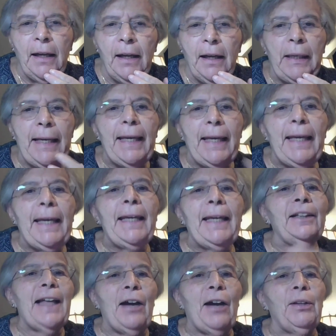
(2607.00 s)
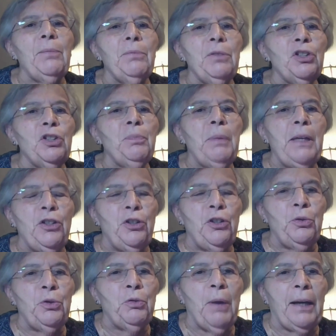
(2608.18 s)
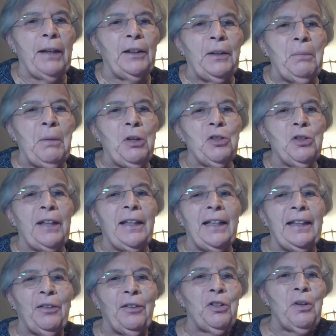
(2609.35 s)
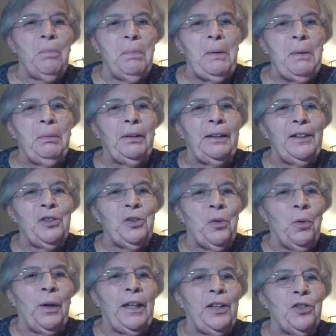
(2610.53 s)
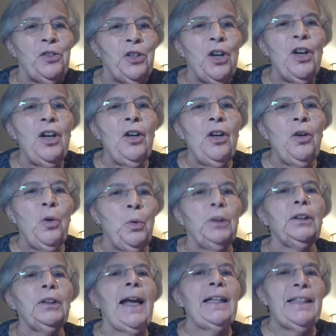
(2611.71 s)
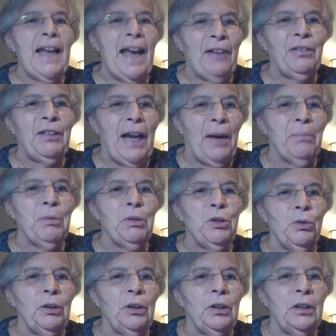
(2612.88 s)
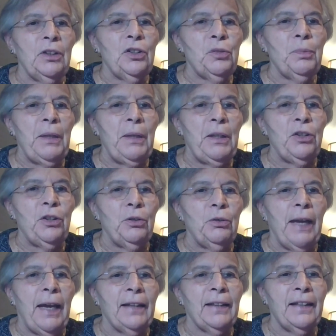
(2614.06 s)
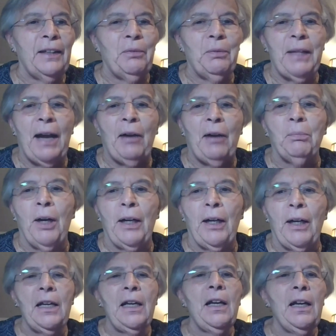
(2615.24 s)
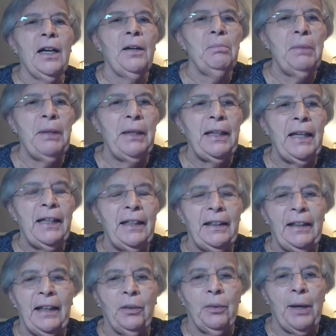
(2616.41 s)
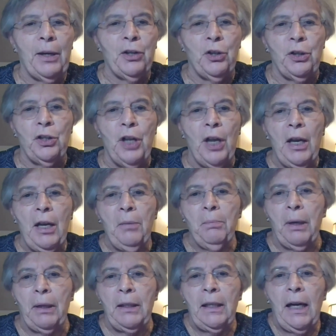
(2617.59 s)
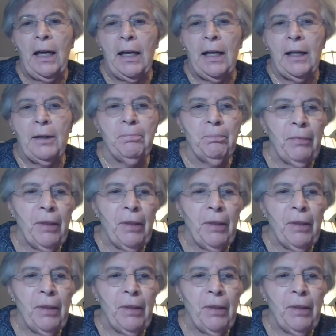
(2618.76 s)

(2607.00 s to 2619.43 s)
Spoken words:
he can allow them to speak to you directly, because I think there are some people in this audience who would like to have the opportunity to speak to you, Anthony, without my mediating their questions. But